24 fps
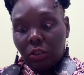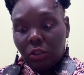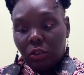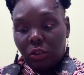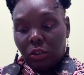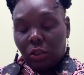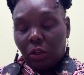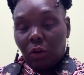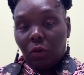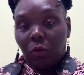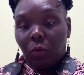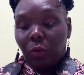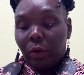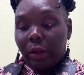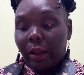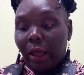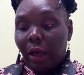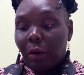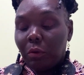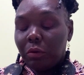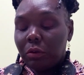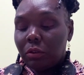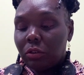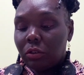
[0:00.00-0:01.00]
So what
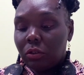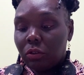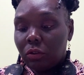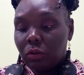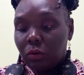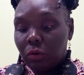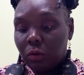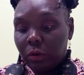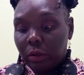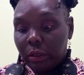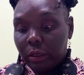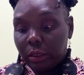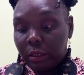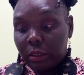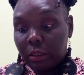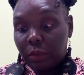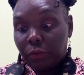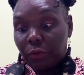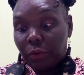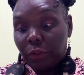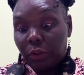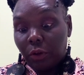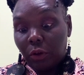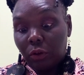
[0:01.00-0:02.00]
I will do
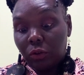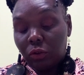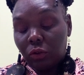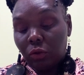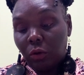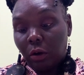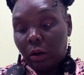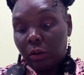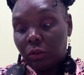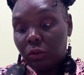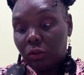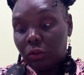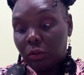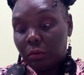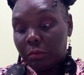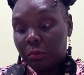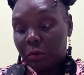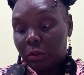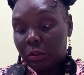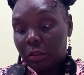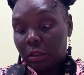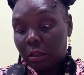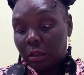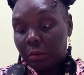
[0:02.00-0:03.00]
is for those who are new to
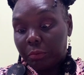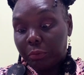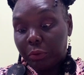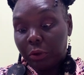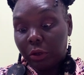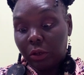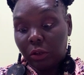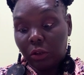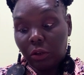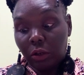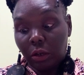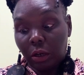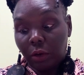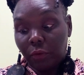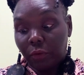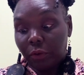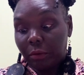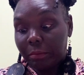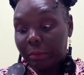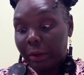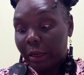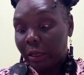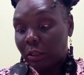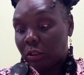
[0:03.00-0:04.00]
music and putting your
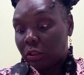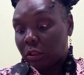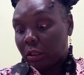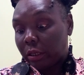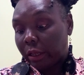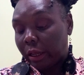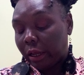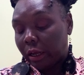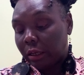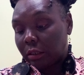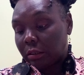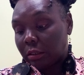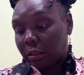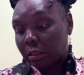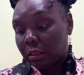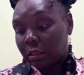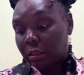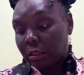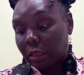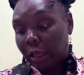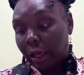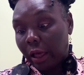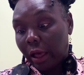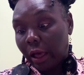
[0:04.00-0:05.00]
information out
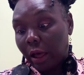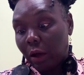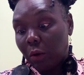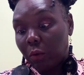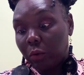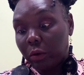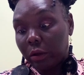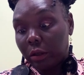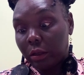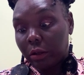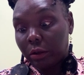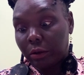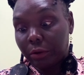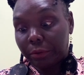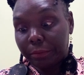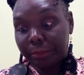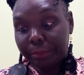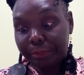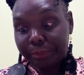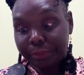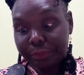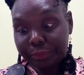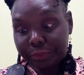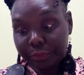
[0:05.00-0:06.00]
is I
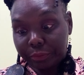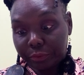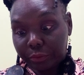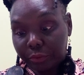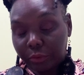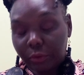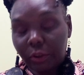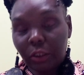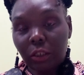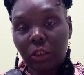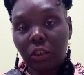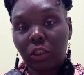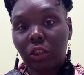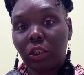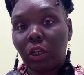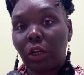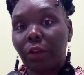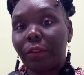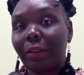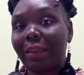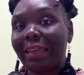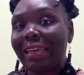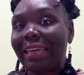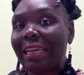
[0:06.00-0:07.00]
will
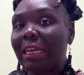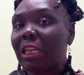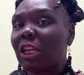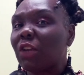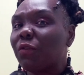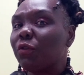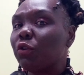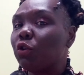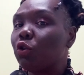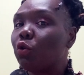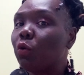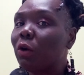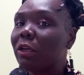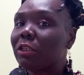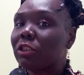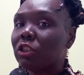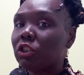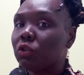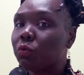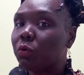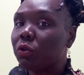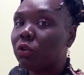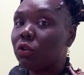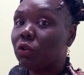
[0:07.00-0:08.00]
share the interview
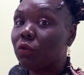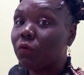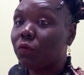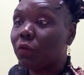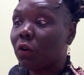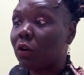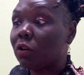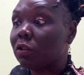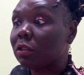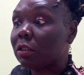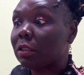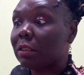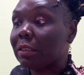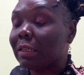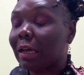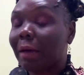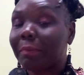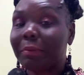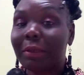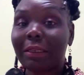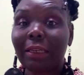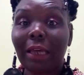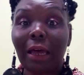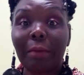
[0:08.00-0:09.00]
questions with you first because
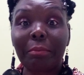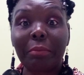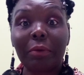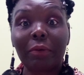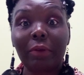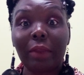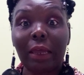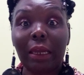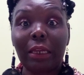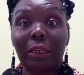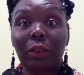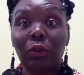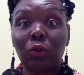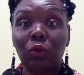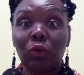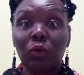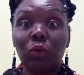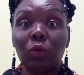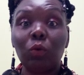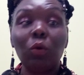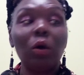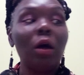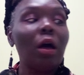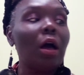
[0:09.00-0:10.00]
I'm the type of lady who
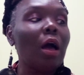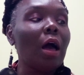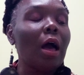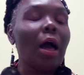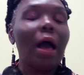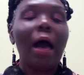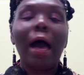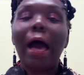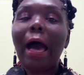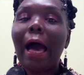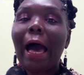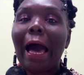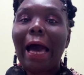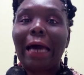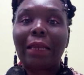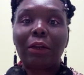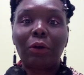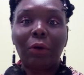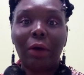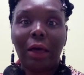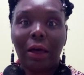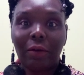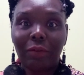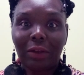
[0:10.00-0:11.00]
I
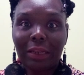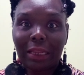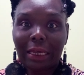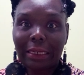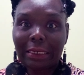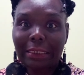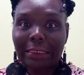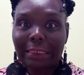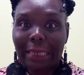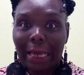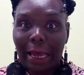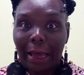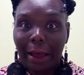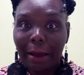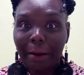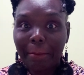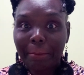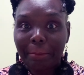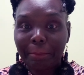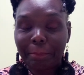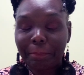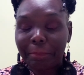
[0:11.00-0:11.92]
don't have a lot of time.